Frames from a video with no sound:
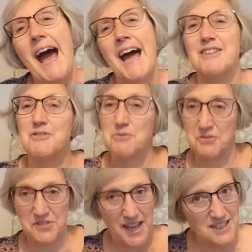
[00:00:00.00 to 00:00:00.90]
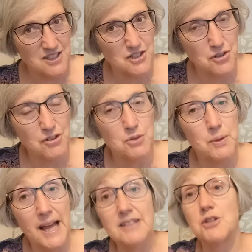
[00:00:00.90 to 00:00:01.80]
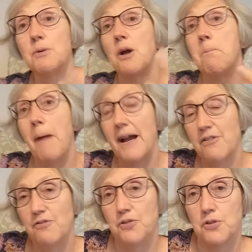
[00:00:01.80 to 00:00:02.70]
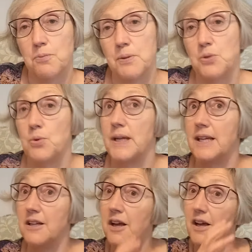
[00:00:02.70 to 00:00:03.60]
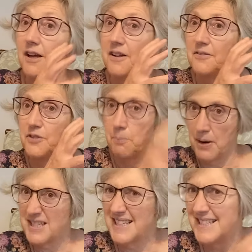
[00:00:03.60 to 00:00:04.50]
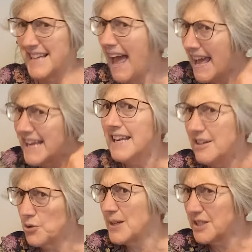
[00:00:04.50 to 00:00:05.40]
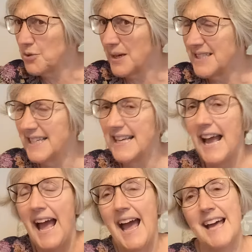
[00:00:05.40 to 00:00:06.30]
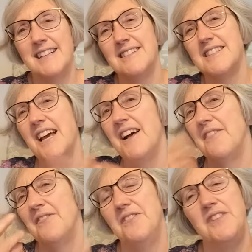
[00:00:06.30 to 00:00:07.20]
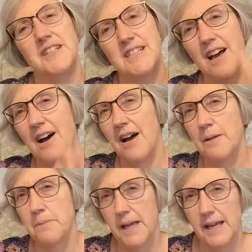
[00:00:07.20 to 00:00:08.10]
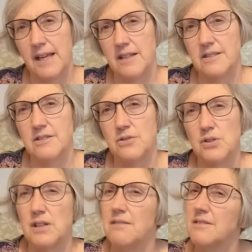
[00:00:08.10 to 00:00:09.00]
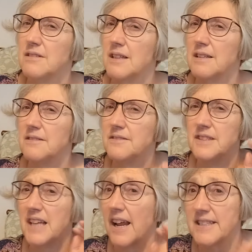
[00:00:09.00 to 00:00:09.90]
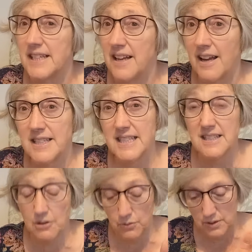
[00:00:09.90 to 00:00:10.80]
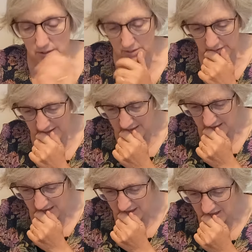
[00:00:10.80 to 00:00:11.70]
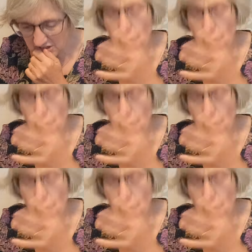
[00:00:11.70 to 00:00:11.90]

And that's the story that we get. So we go back and forth between the present day, 2020, and the time in the 1990s, or is it 1990s?